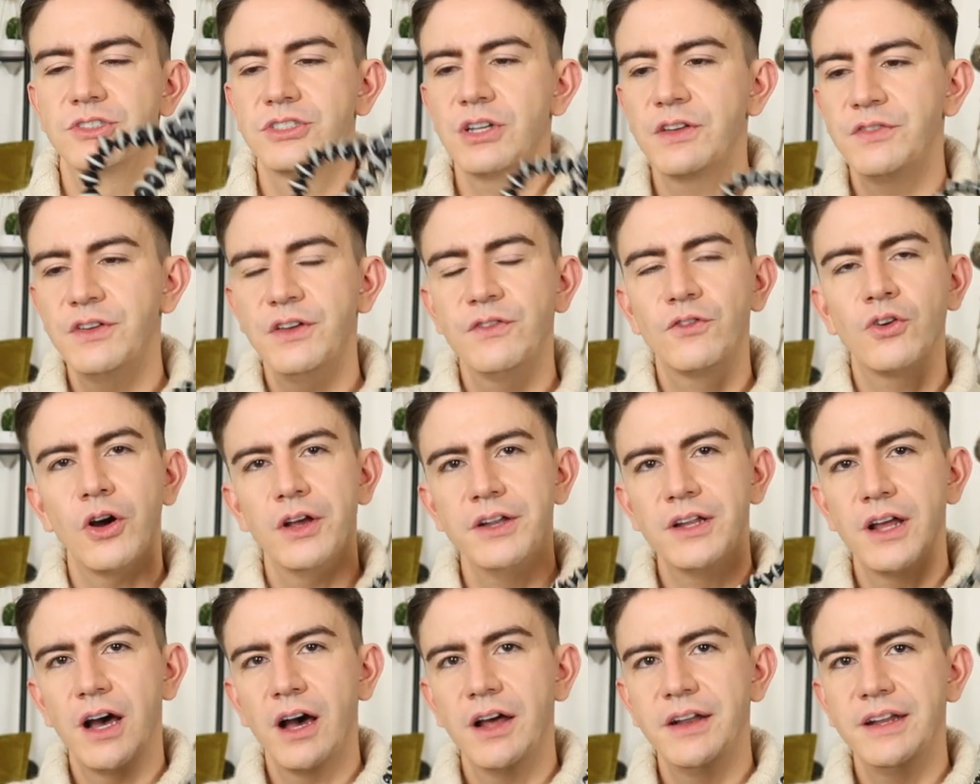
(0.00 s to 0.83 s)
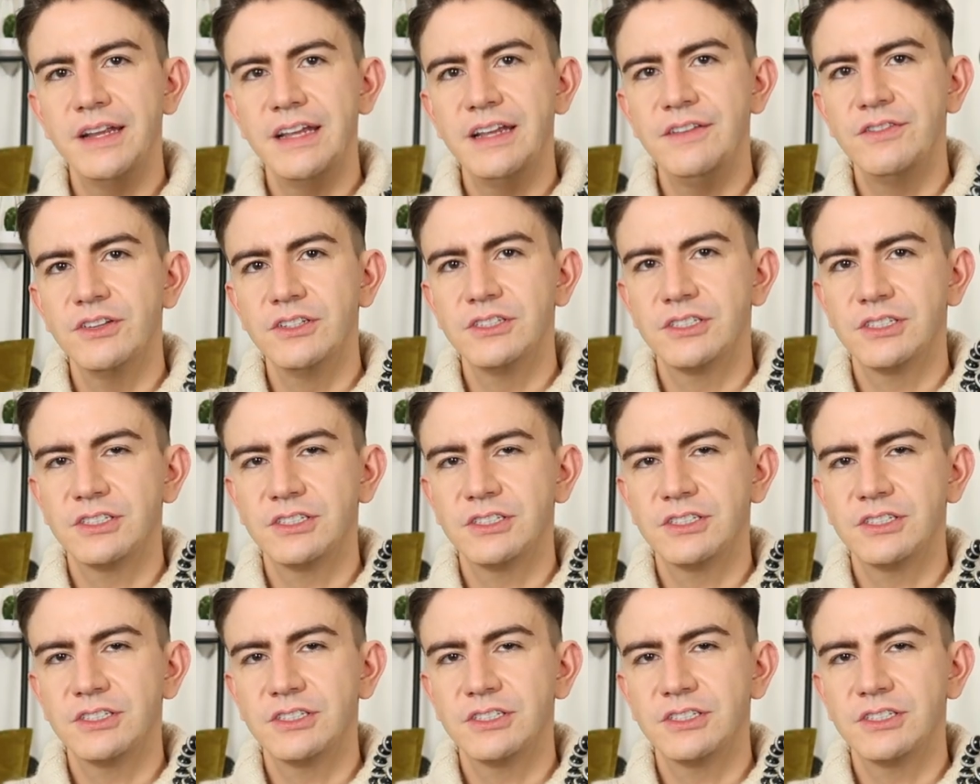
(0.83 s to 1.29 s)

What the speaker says: So if you've got an uneven